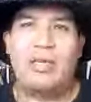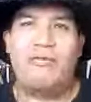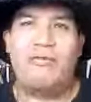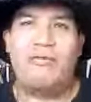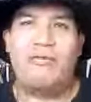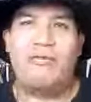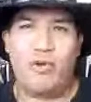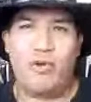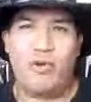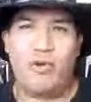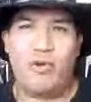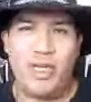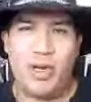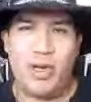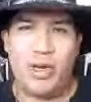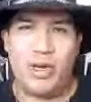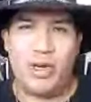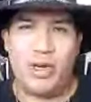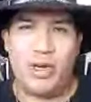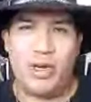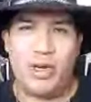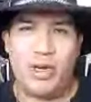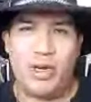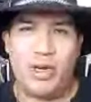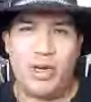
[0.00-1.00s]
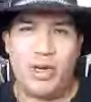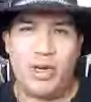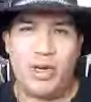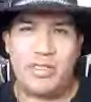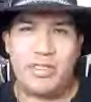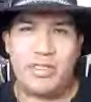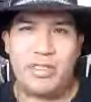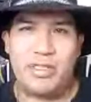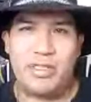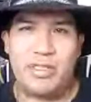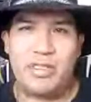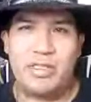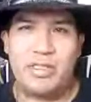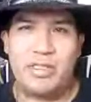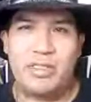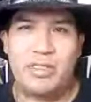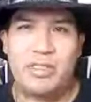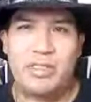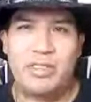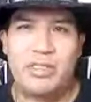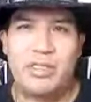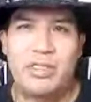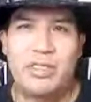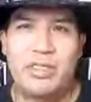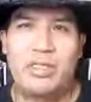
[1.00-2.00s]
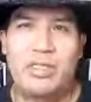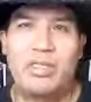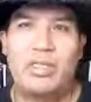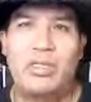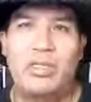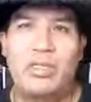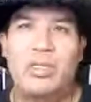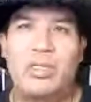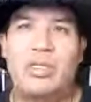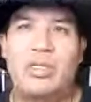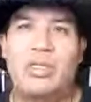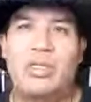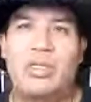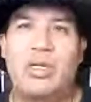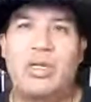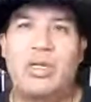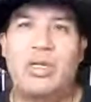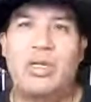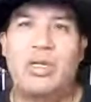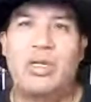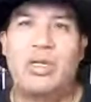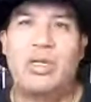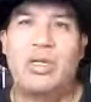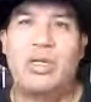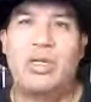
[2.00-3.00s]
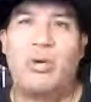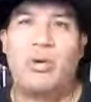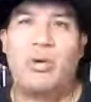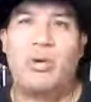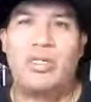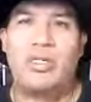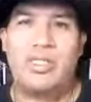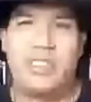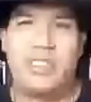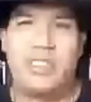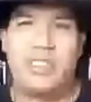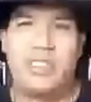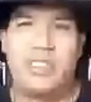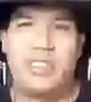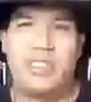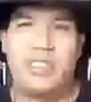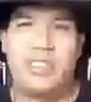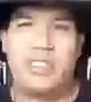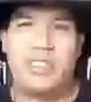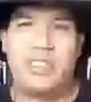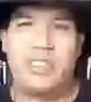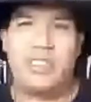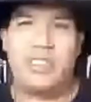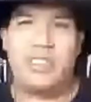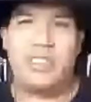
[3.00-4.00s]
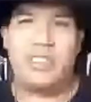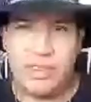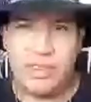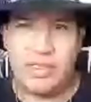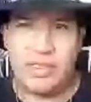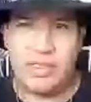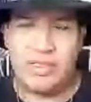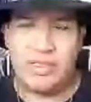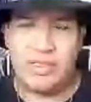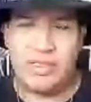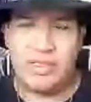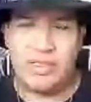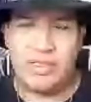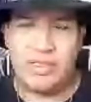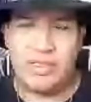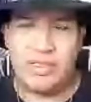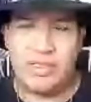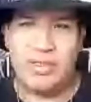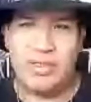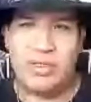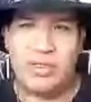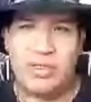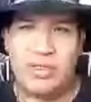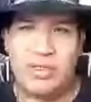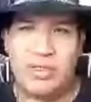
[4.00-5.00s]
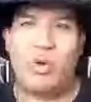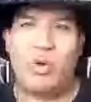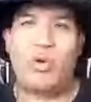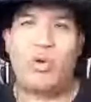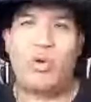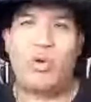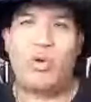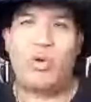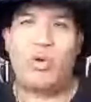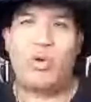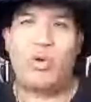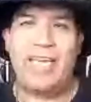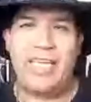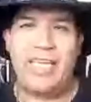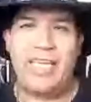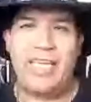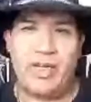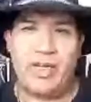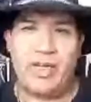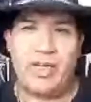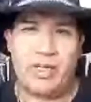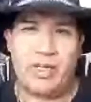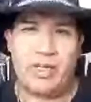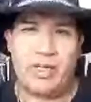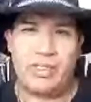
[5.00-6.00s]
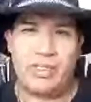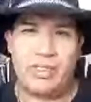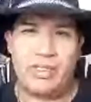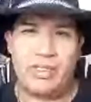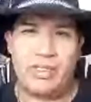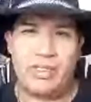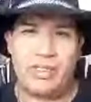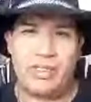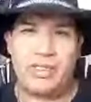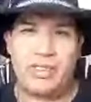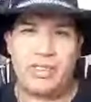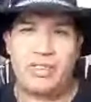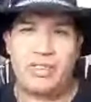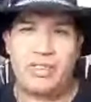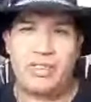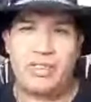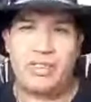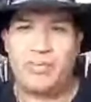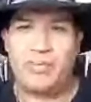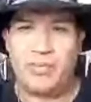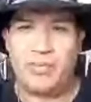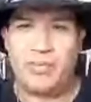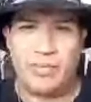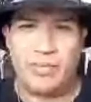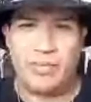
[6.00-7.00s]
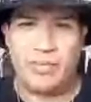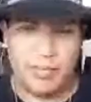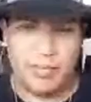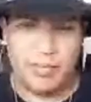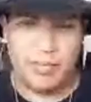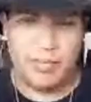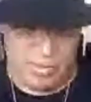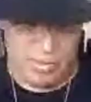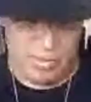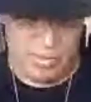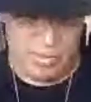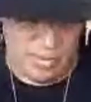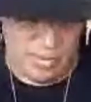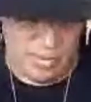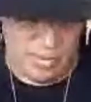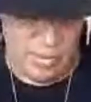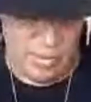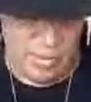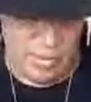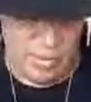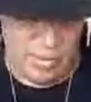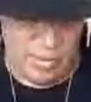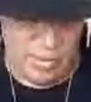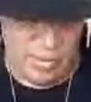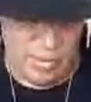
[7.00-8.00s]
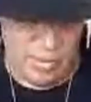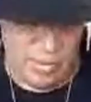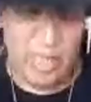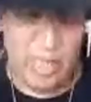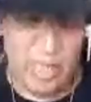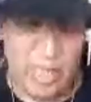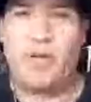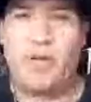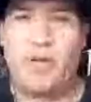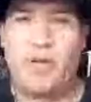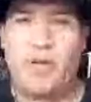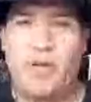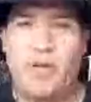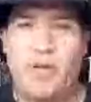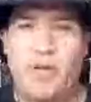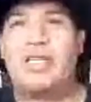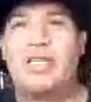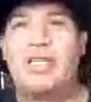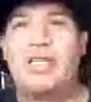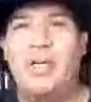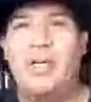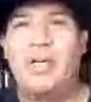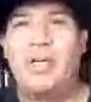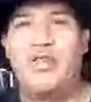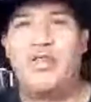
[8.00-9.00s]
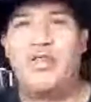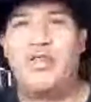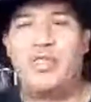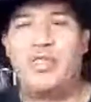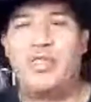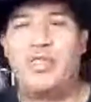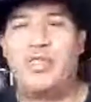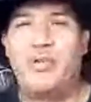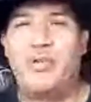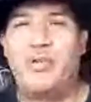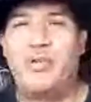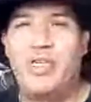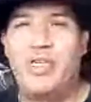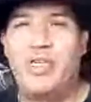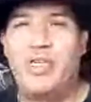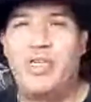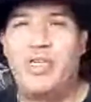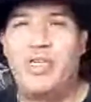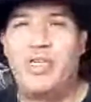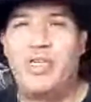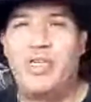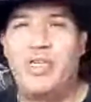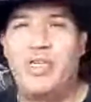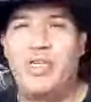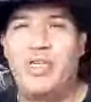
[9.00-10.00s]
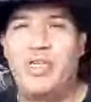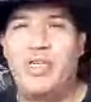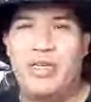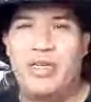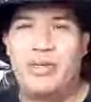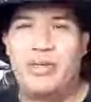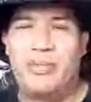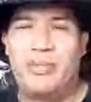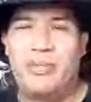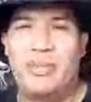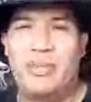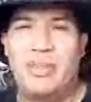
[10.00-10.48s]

40 yards or 60 yards or 80 yards? And we talked about this on one of the other